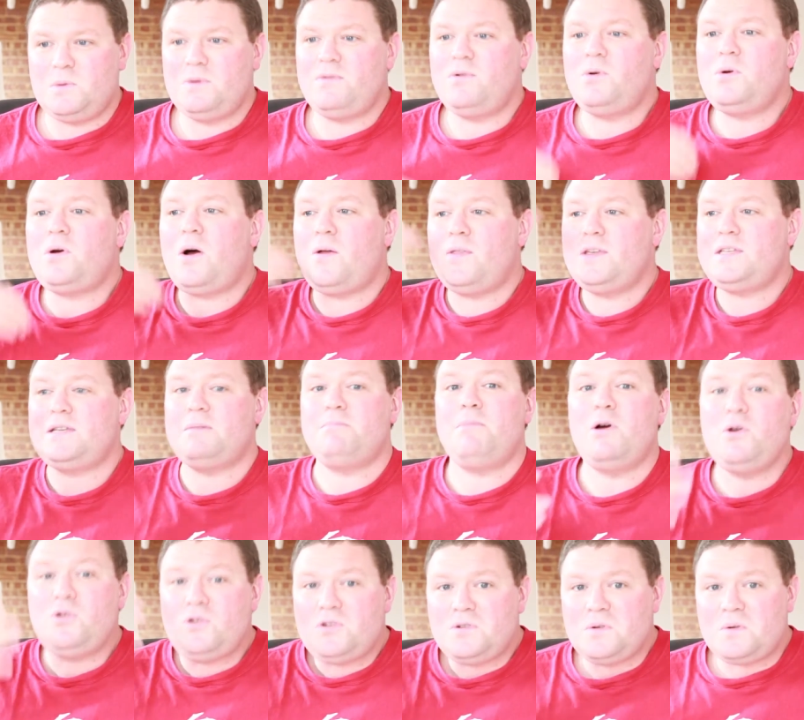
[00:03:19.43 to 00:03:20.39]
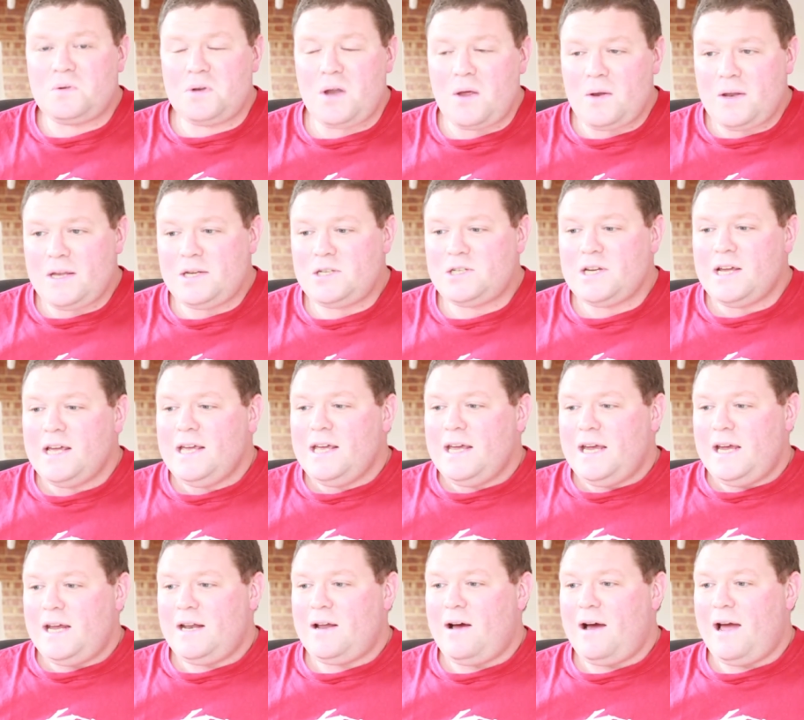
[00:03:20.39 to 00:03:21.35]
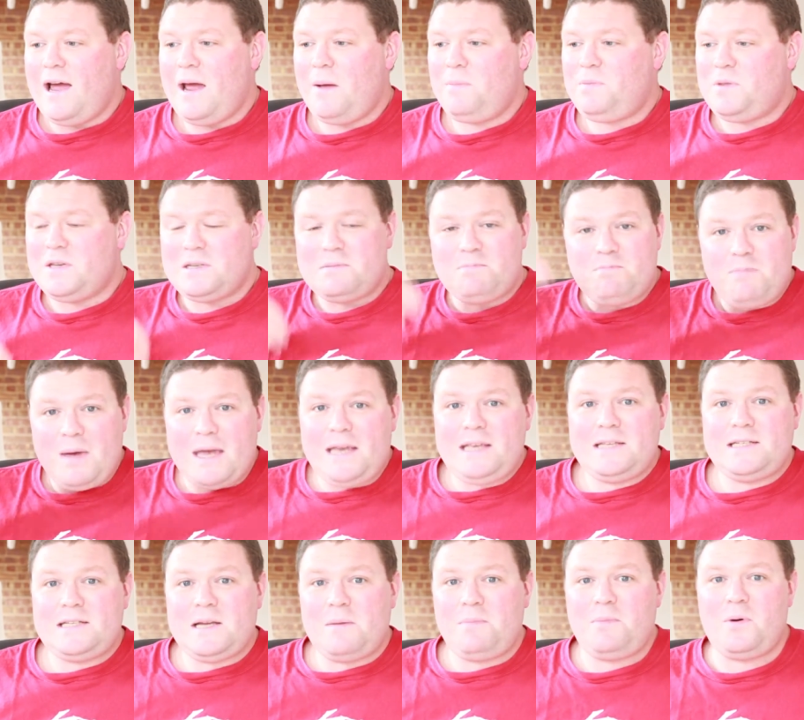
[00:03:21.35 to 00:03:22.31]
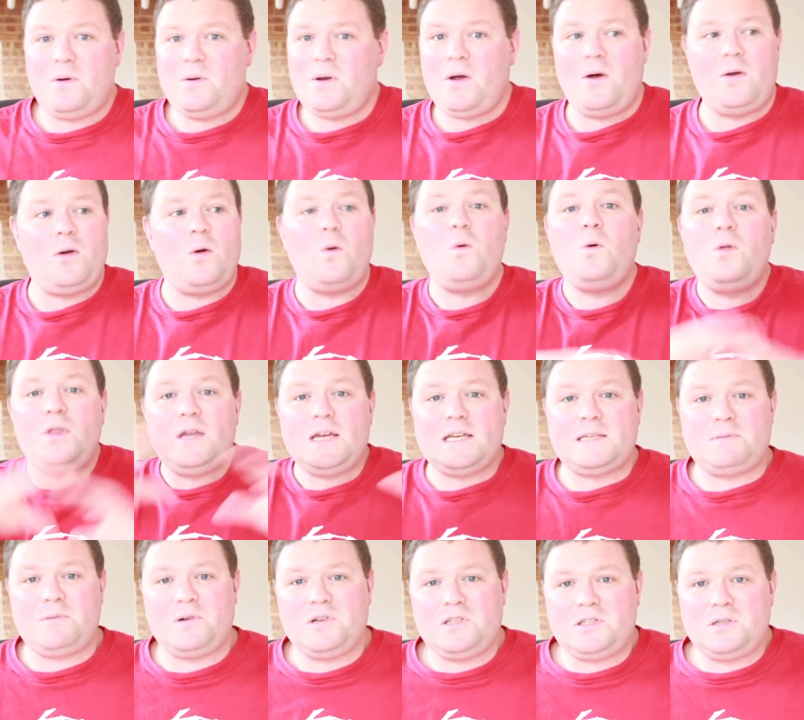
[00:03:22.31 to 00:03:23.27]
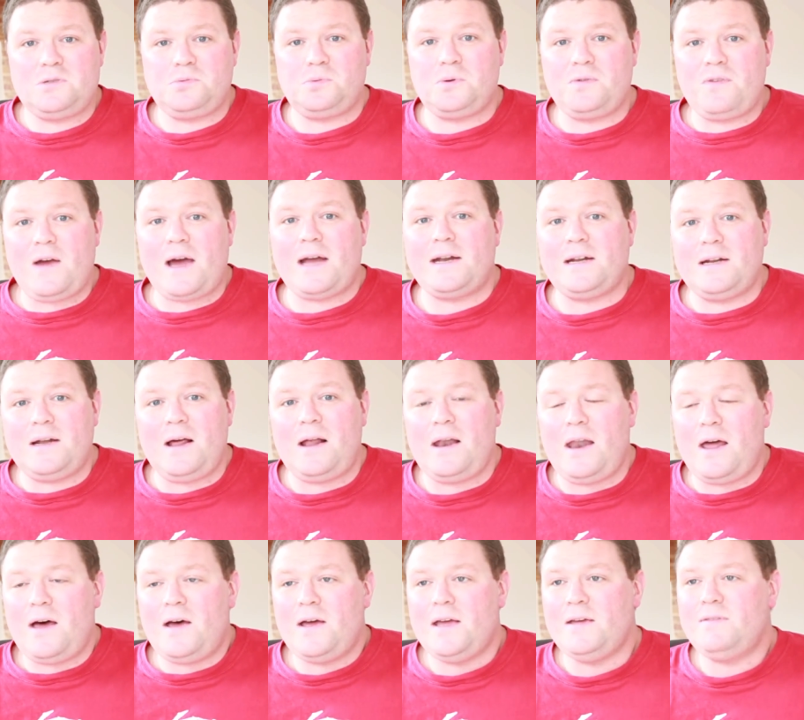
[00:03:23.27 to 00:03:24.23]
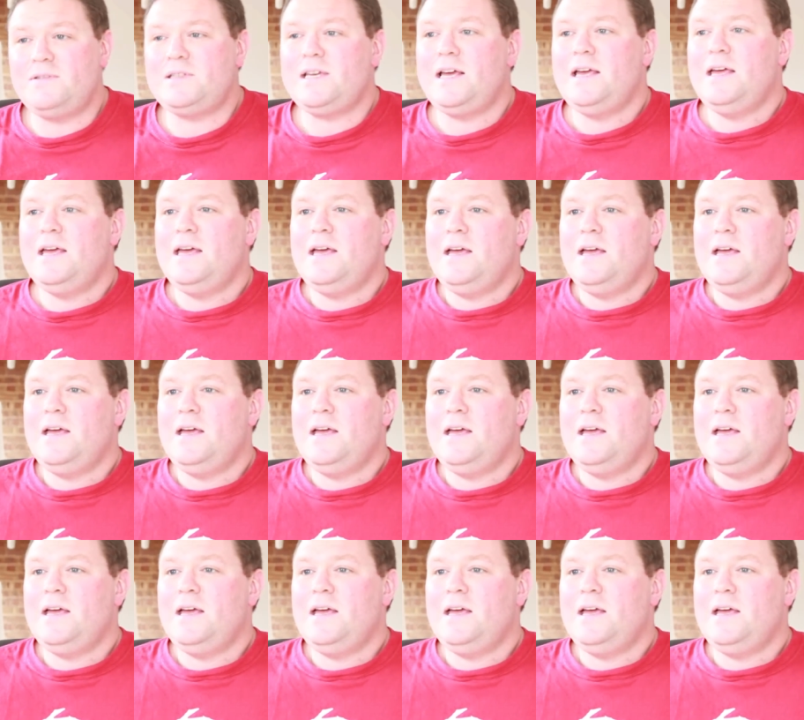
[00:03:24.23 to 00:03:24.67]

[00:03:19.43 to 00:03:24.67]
We've all got this emotional knowledge in our head that's based up on all the experiences we've had in our lives.